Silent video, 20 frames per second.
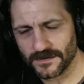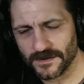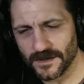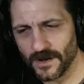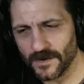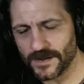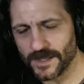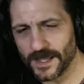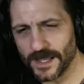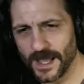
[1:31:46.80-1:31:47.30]

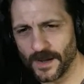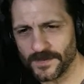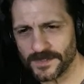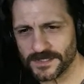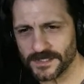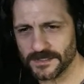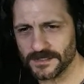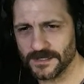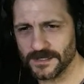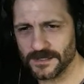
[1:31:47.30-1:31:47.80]
Okay, I
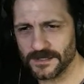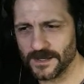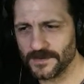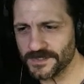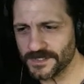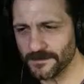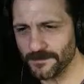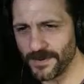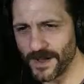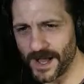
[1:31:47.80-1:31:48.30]
was
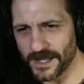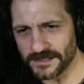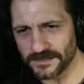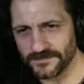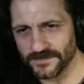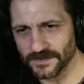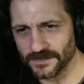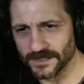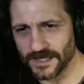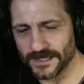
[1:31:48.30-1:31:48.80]
in
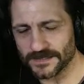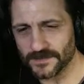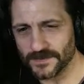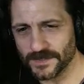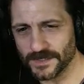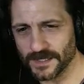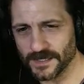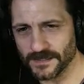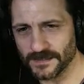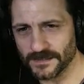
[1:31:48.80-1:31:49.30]
Pottsville last
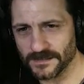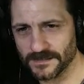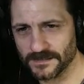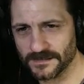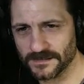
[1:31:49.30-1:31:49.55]
weekend.